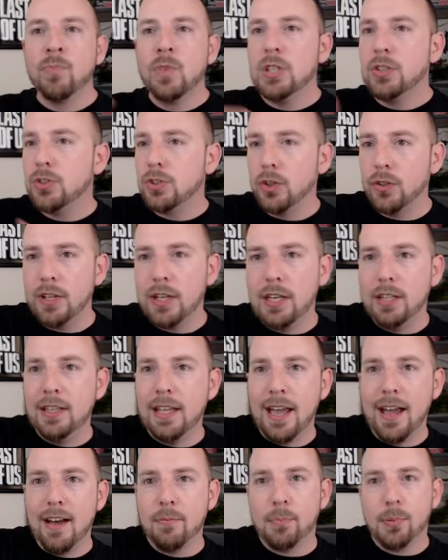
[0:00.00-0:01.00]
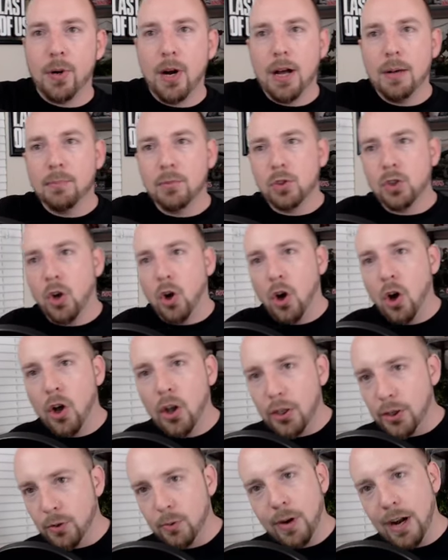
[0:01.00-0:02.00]
So then they have problems all
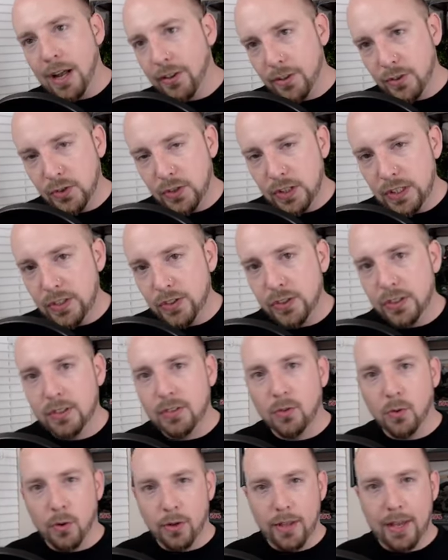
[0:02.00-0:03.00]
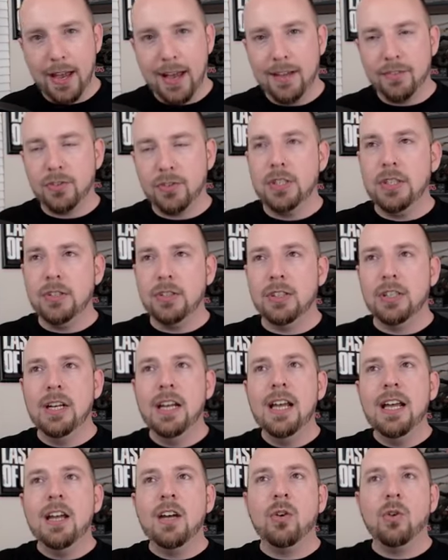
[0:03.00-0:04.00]
throughout the season or the half season.
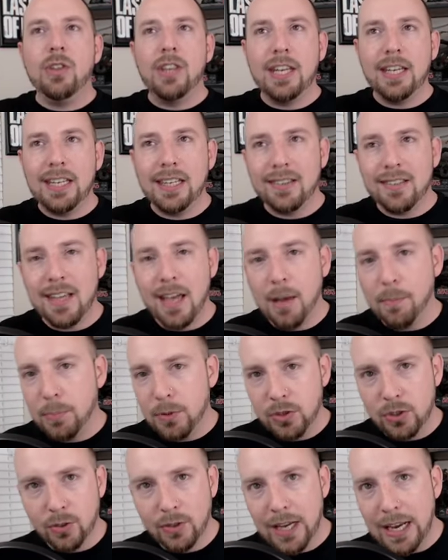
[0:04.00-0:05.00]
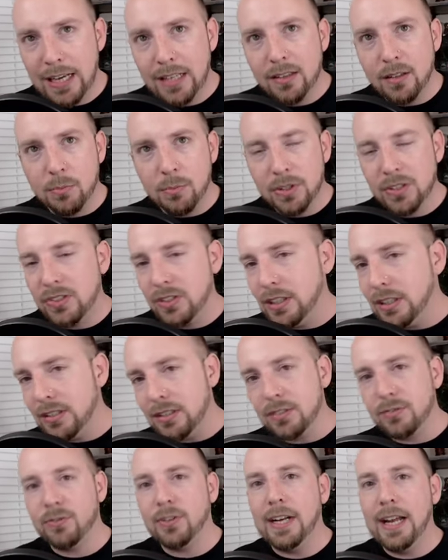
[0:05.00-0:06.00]
They get to episode 8, the
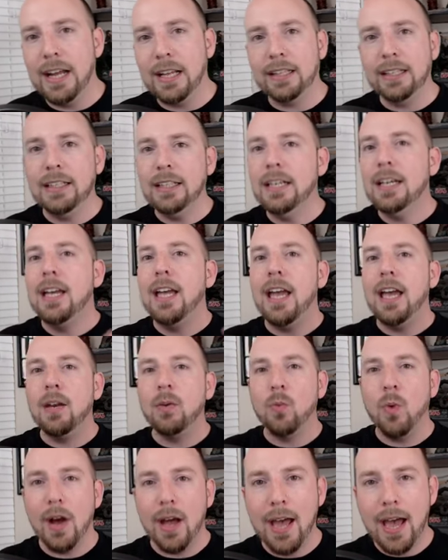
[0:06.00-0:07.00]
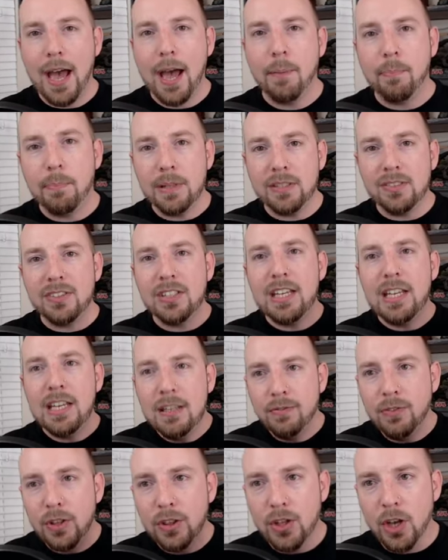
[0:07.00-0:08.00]
mid-season finale, and what happens?
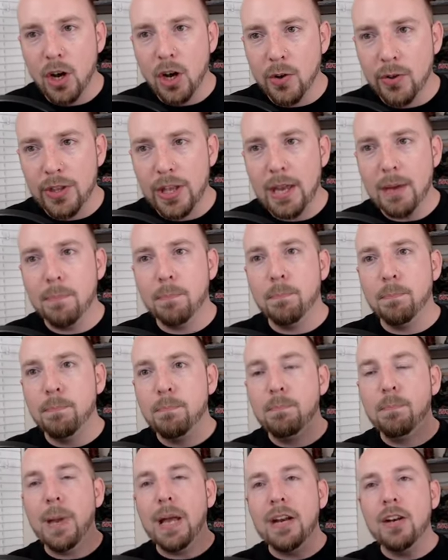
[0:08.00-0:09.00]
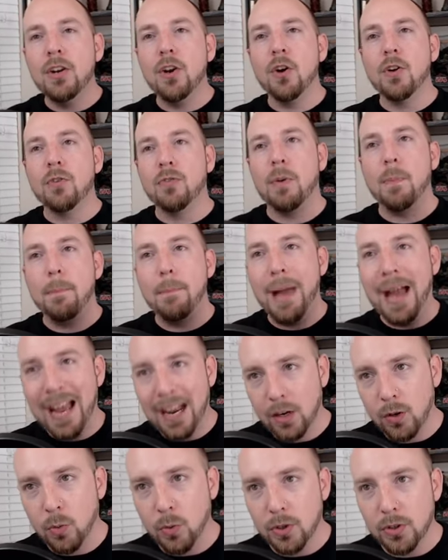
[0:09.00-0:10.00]
Even though they bend over
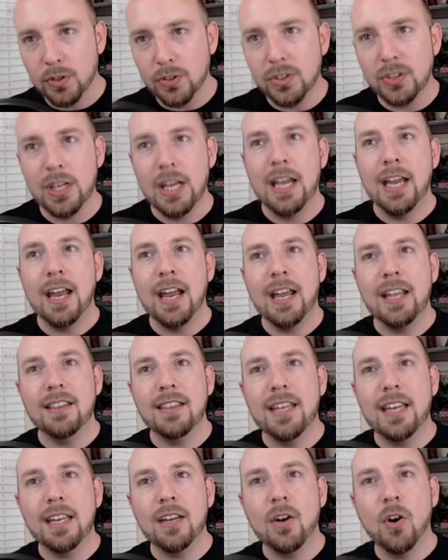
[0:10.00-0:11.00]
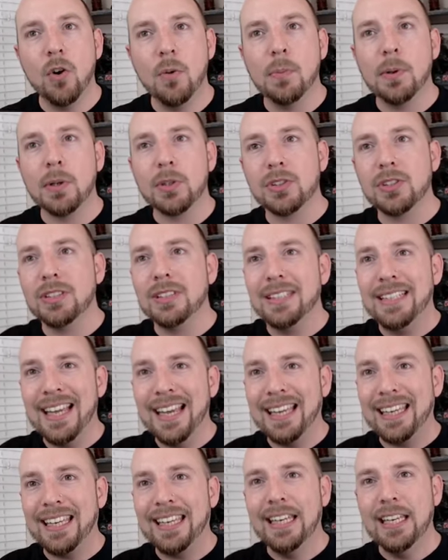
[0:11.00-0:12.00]
backwards and they almost
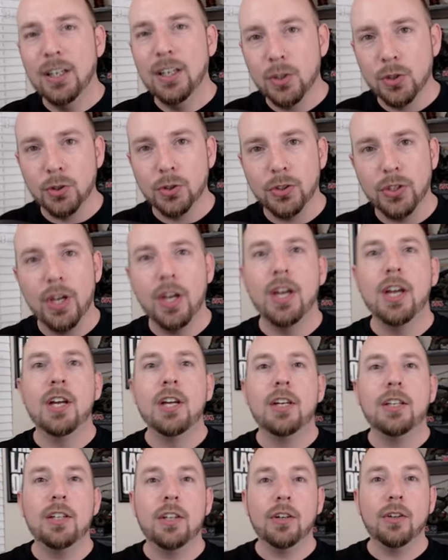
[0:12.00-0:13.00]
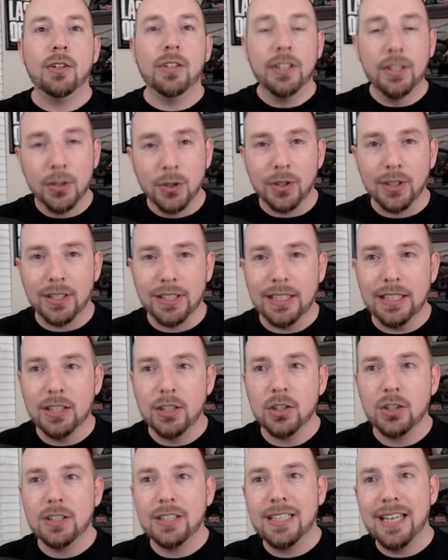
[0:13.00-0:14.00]
get killed, you know, literally
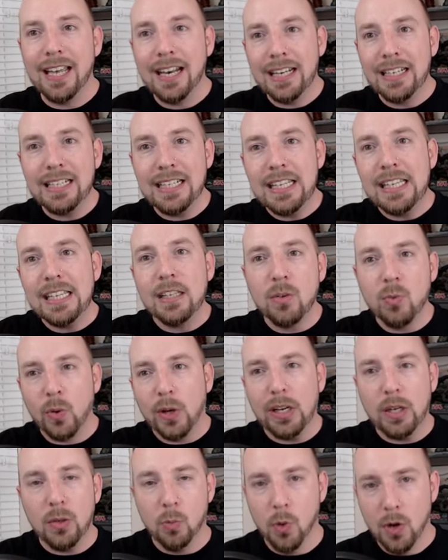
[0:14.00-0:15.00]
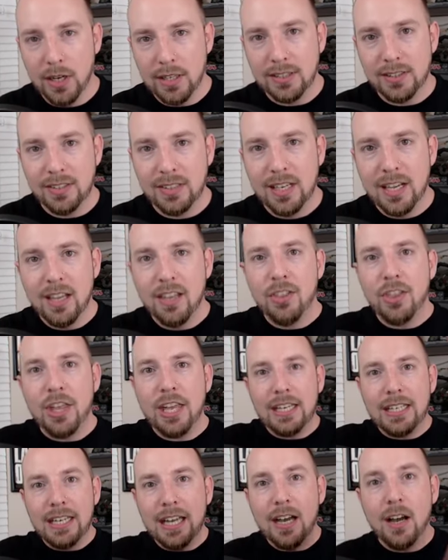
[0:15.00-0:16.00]
getting Negan what he wants, they
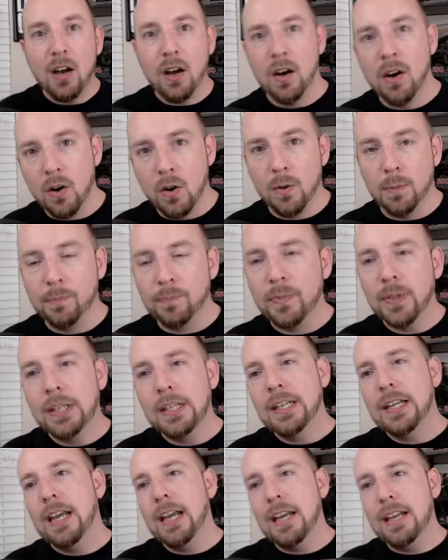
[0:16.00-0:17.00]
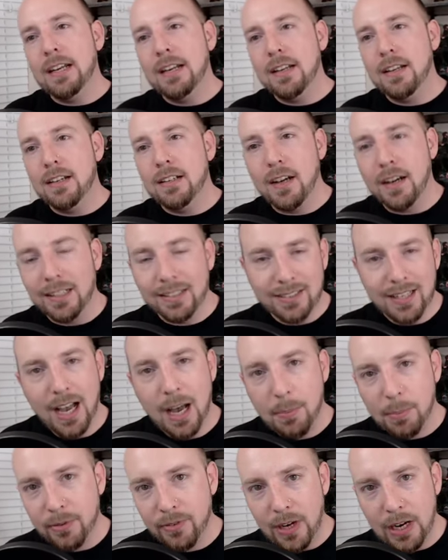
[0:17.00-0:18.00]
get home, and on
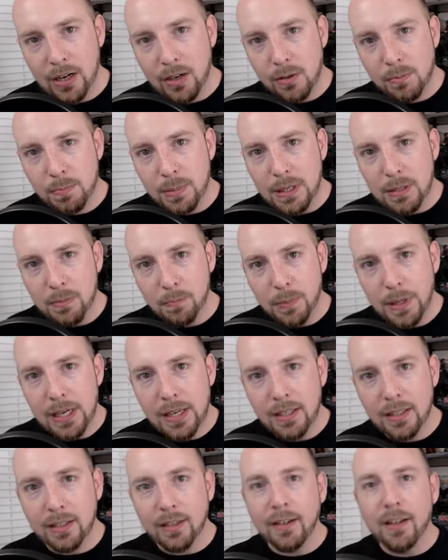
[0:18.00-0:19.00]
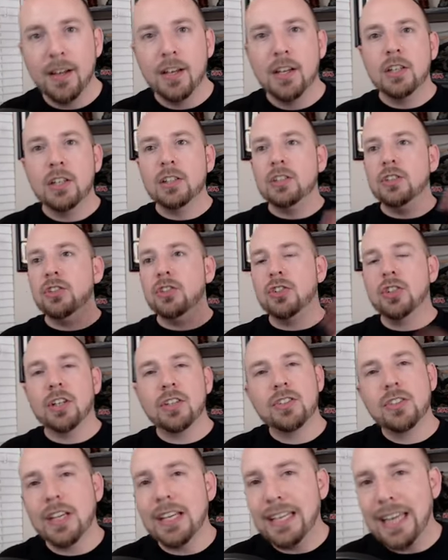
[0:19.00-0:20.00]
top of Aaron being beaten,
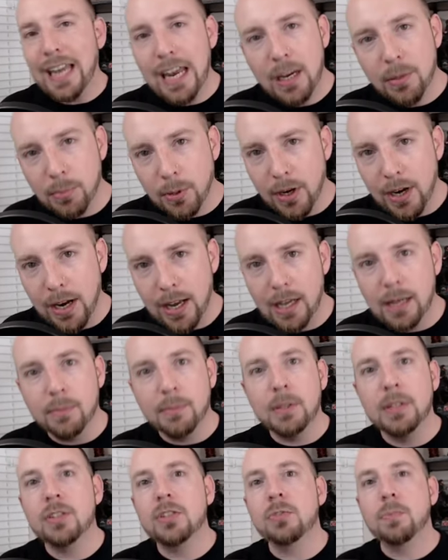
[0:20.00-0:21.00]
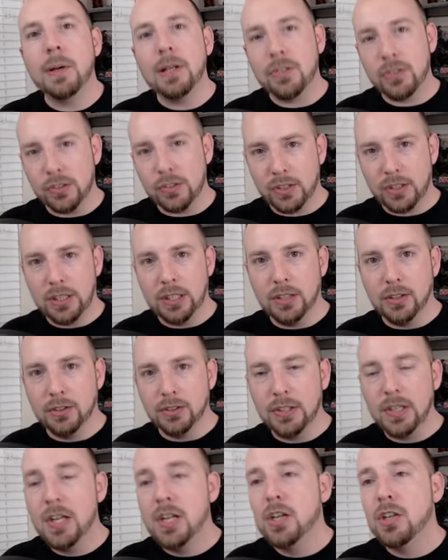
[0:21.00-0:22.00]
just like Abraham, Spencer's
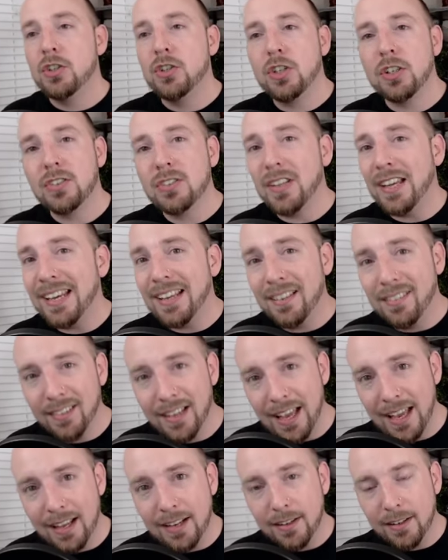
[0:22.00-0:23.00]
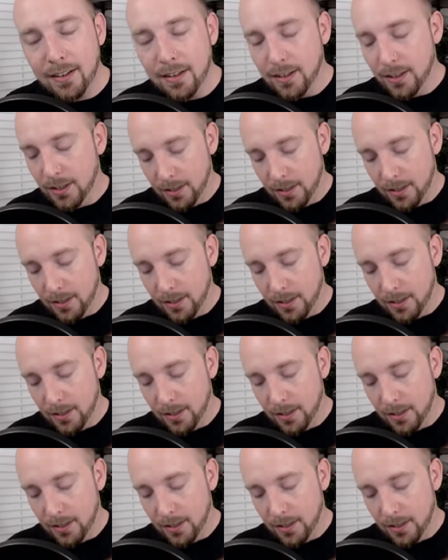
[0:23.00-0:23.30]
killed. Just like Glenn,